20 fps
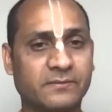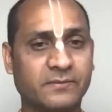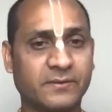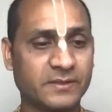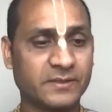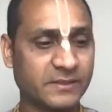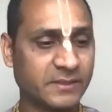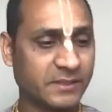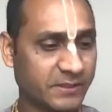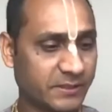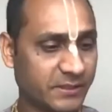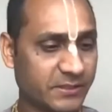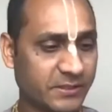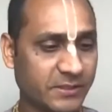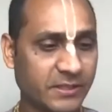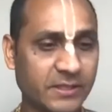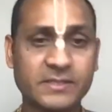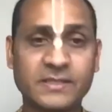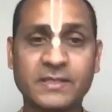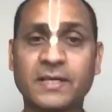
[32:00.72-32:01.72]
verse
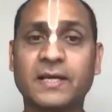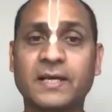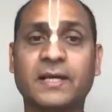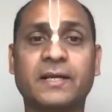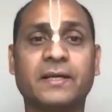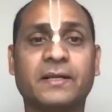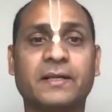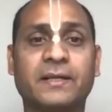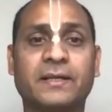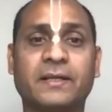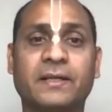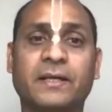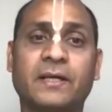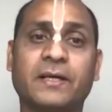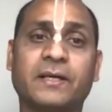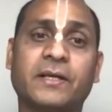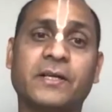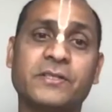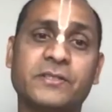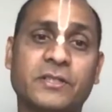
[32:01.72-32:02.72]
66, and
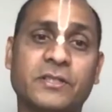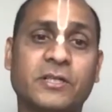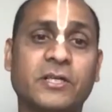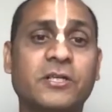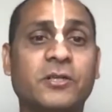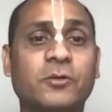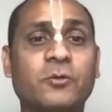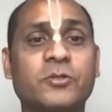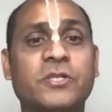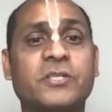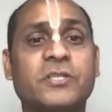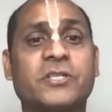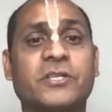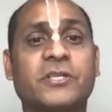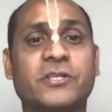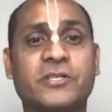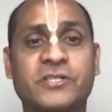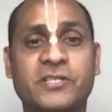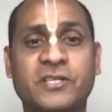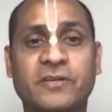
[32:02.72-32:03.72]
Krishna continues in
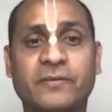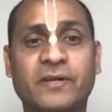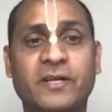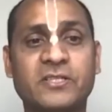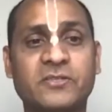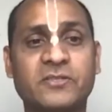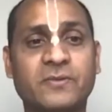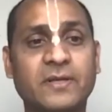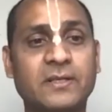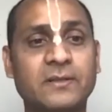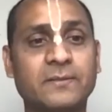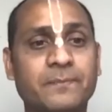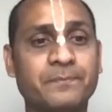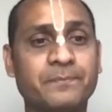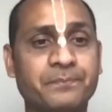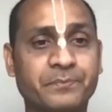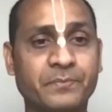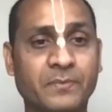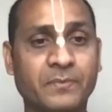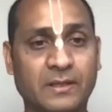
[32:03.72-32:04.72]
67 as
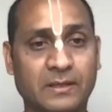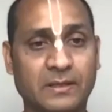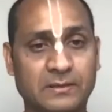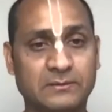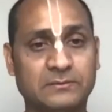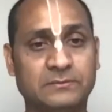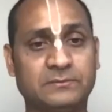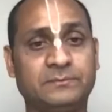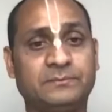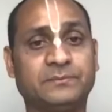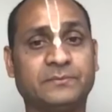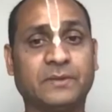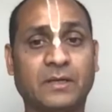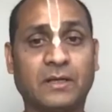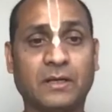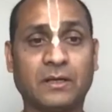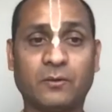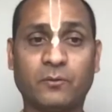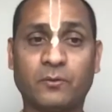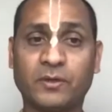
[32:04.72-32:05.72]
well.
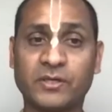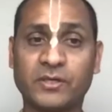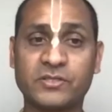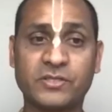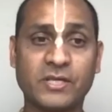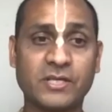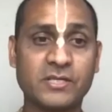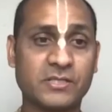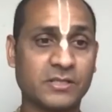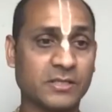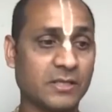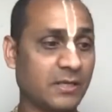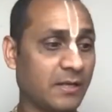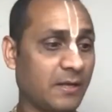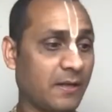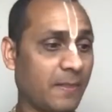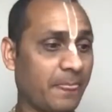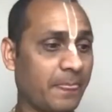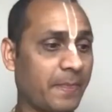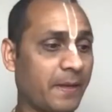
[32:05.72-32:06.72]
What he says
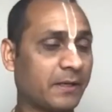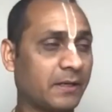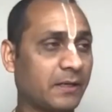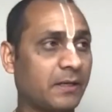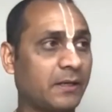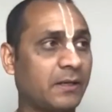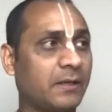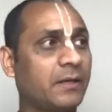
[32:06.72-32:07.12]
that